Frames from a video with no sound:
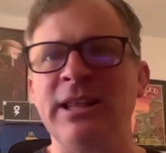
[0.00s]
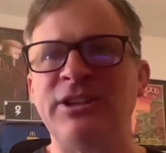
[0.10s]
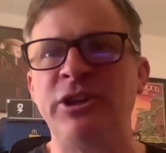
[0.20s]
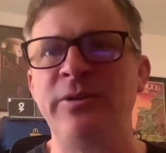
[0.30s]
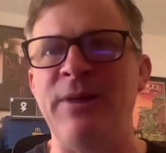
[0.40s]
let's
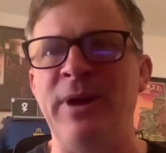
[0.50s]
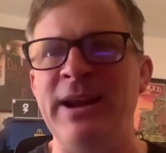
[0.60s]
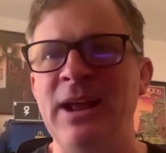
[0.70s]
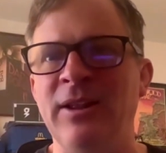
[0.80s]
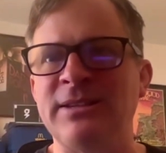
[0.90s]
do that right
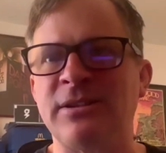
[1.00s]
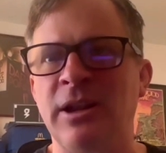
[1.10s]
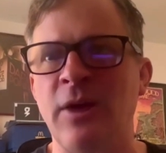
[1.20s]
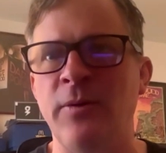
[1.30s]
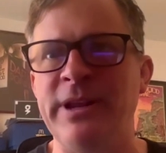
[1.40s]
now. Let's
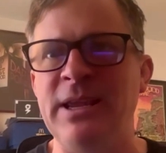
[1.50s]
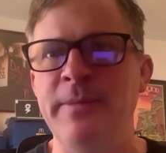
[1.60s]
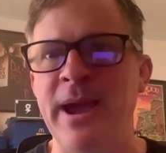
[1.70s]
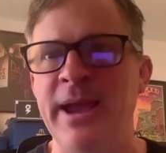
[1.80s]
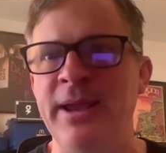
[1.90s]
look on
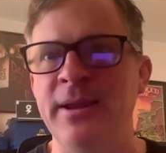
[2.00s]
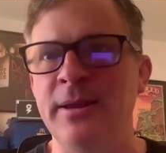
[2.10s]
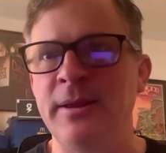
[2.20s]
eBay.